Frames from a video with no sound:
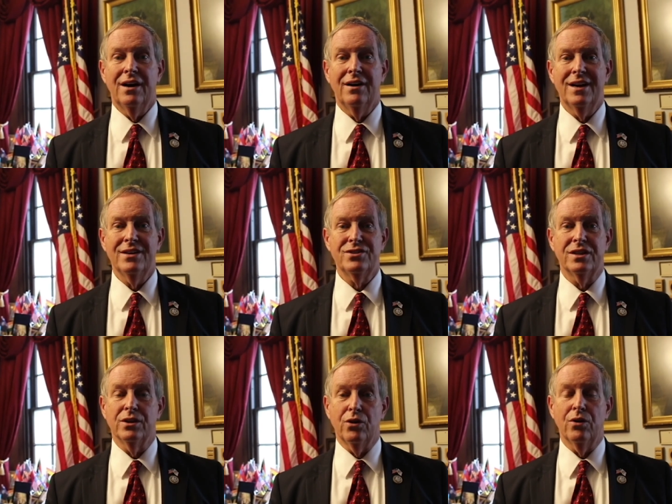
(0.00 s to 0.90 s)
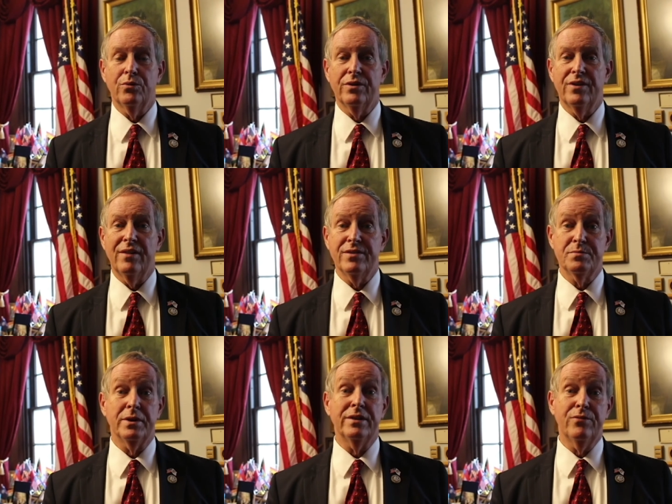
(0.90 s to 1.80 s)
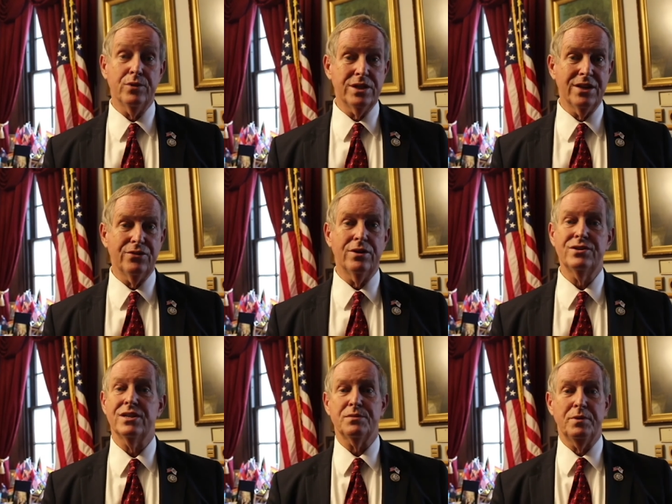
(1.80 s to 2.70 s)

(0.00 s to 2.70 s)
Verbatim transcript: uh, is in the Longworth Office Building, 1436.